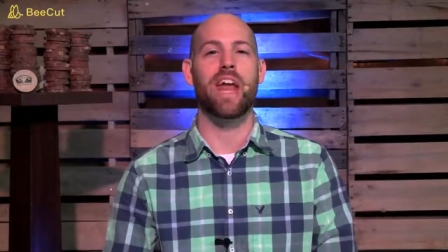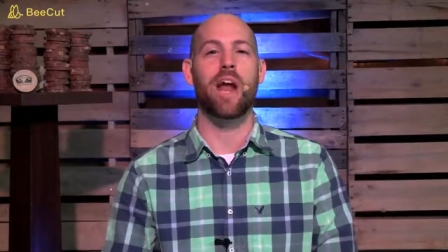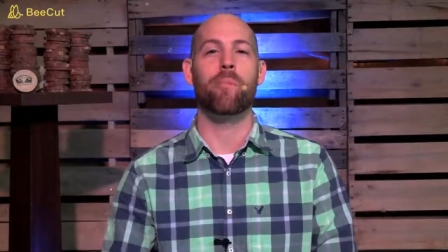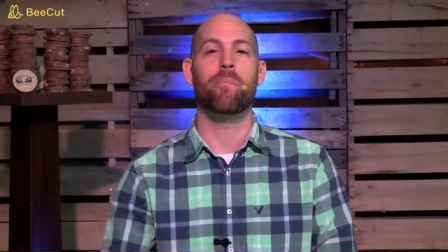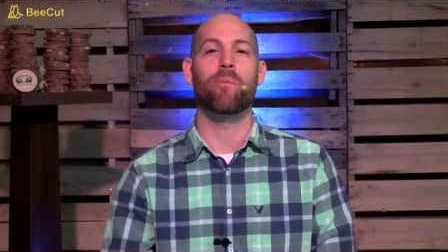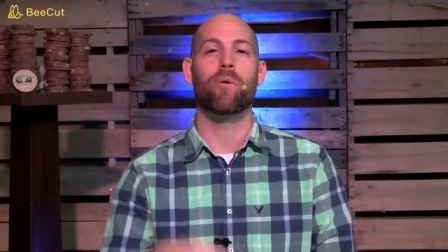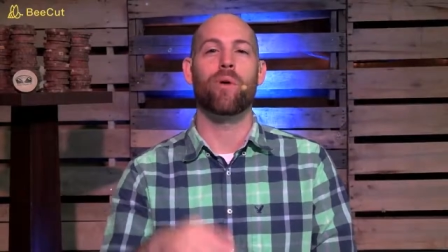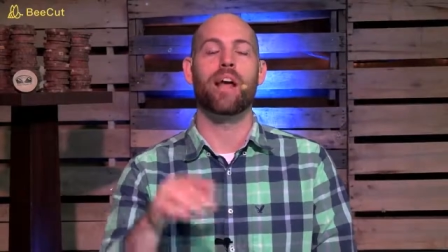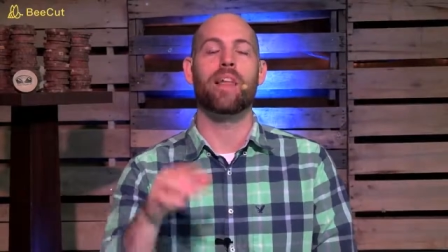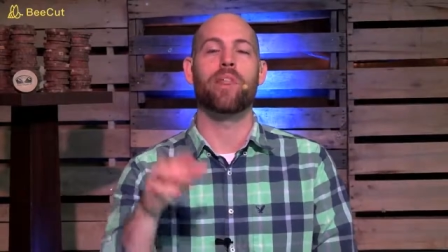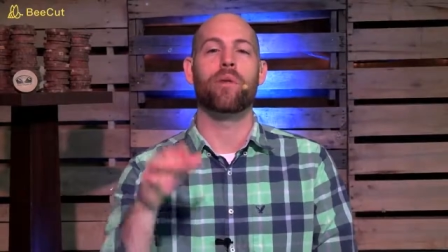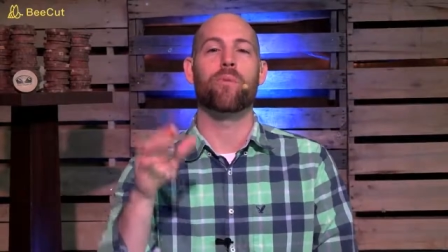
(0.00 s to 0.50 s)
I
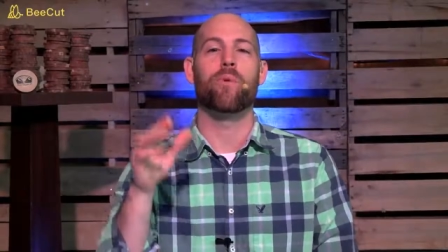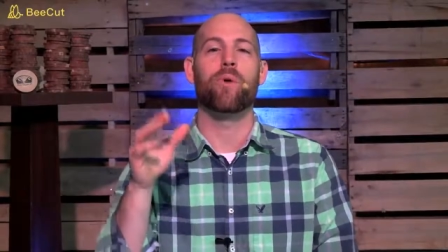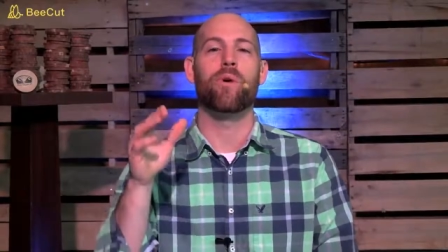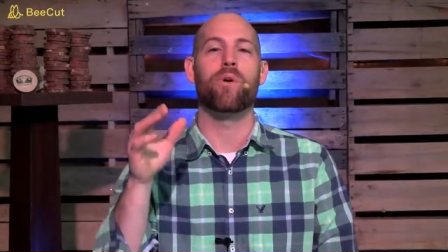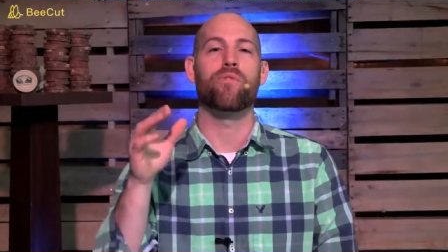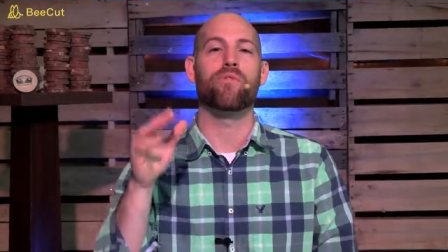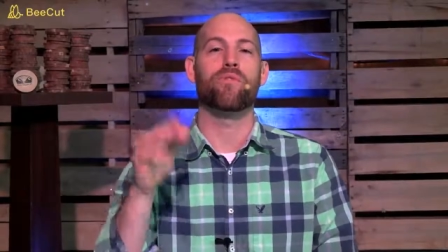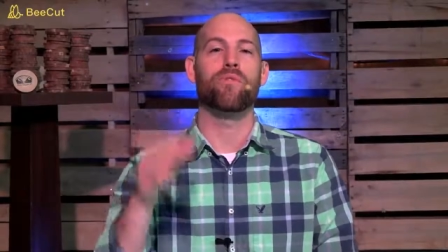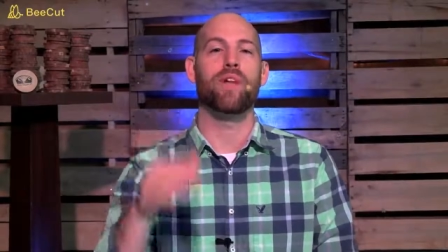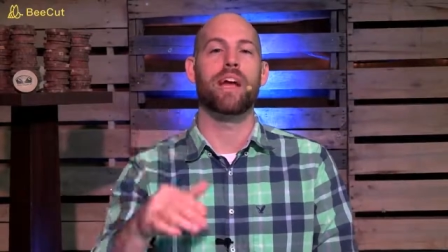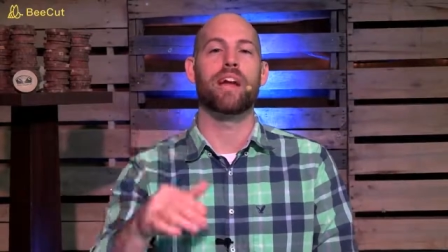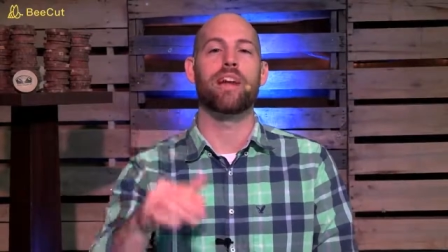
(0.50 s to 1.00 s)
pray that we
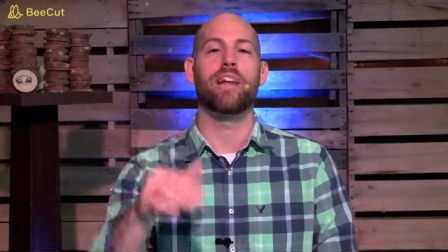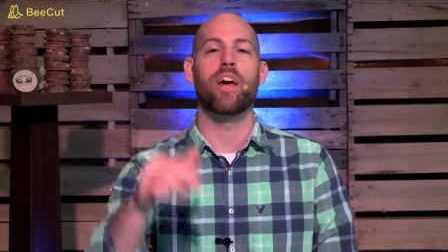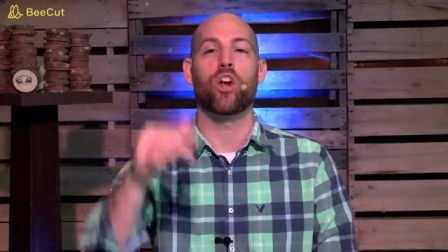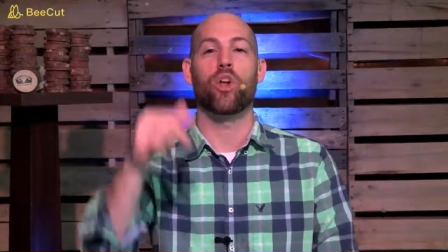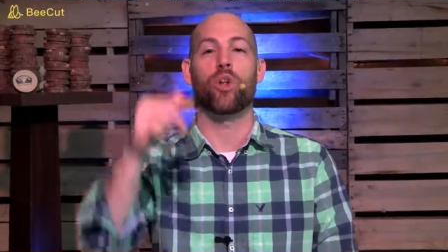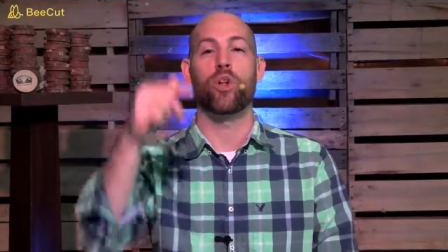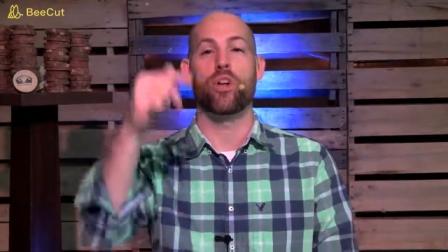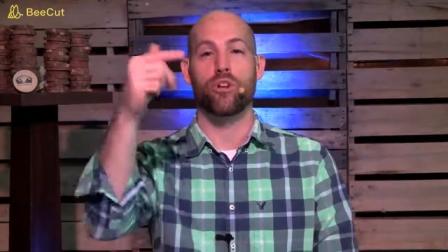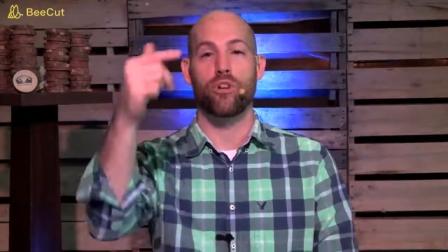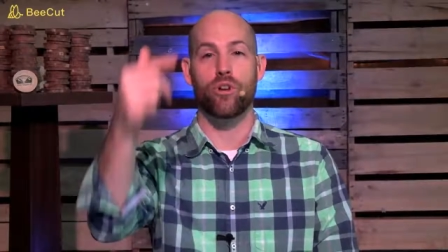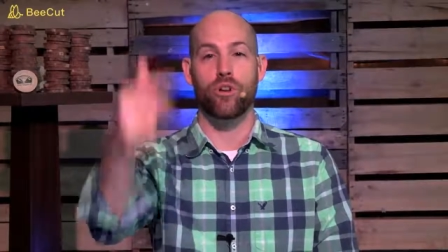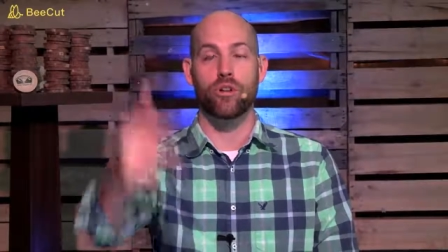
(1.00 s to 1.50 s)
reflect not
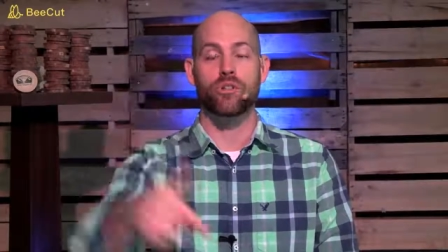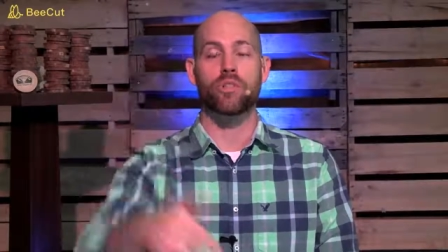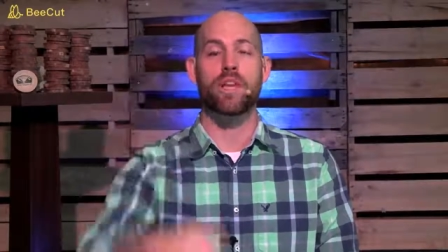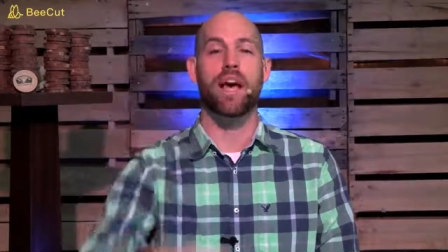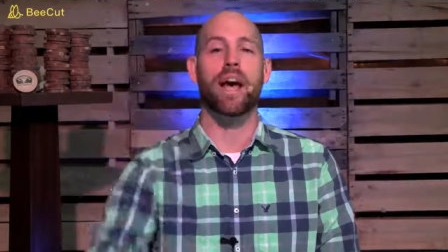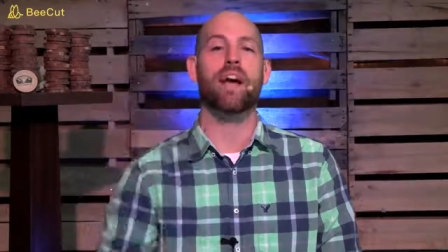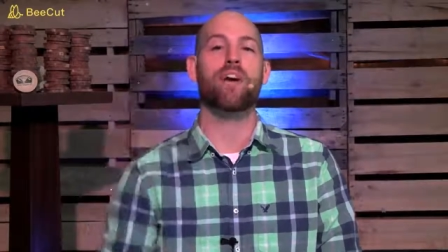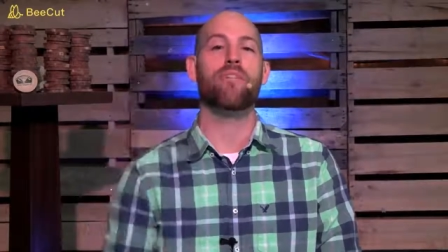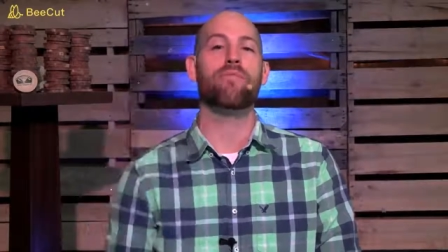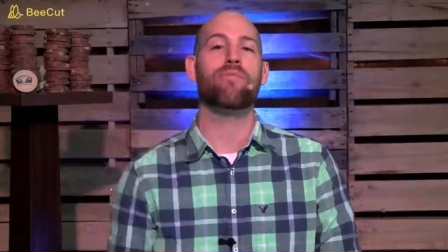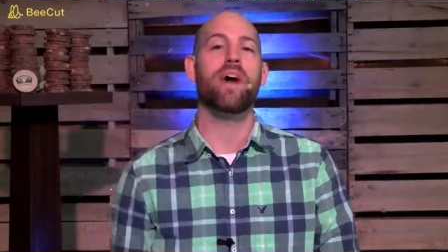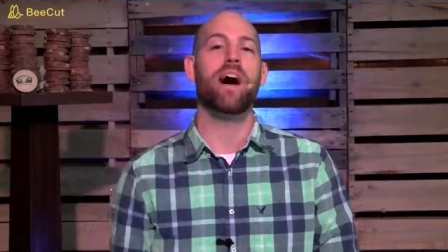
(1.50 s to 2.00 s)
only on your
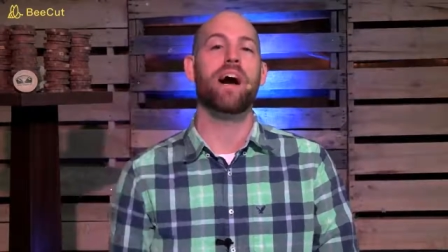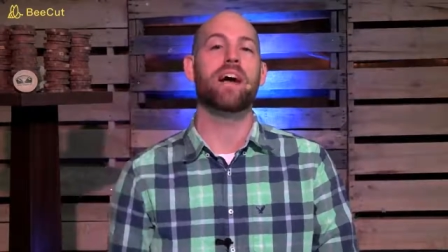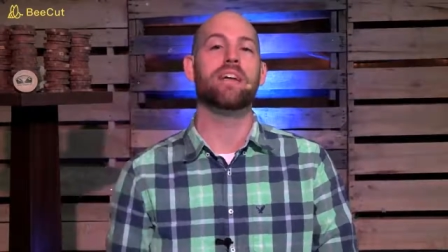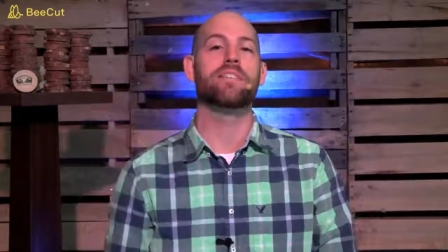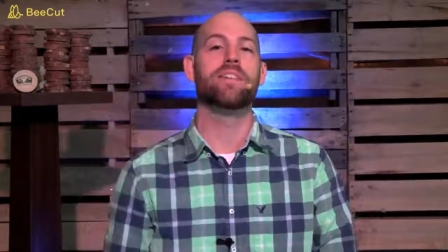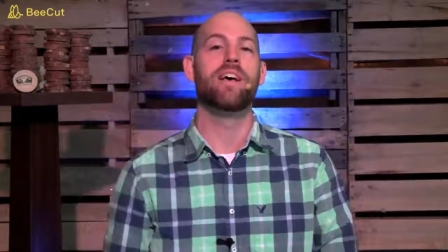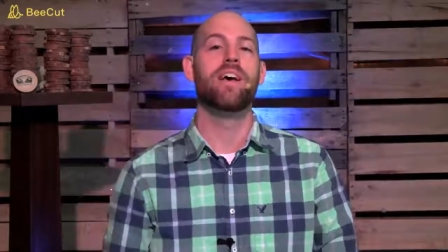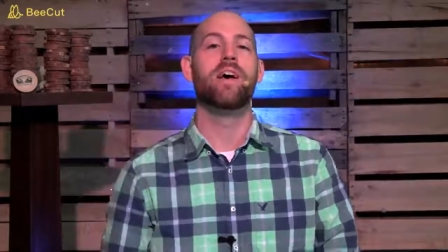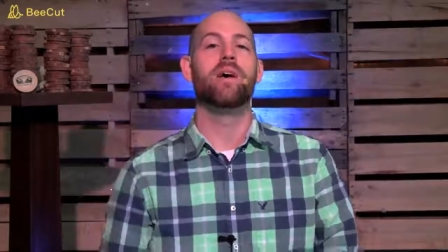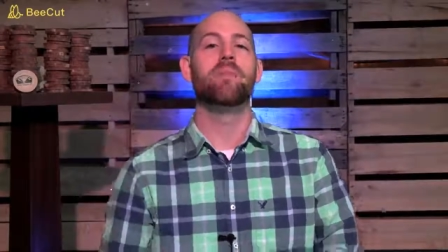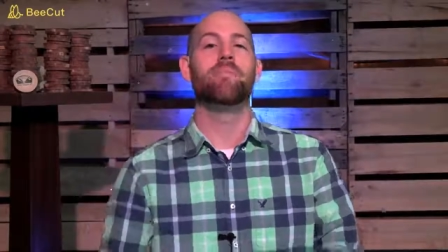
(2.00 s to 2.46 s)
sacrifice,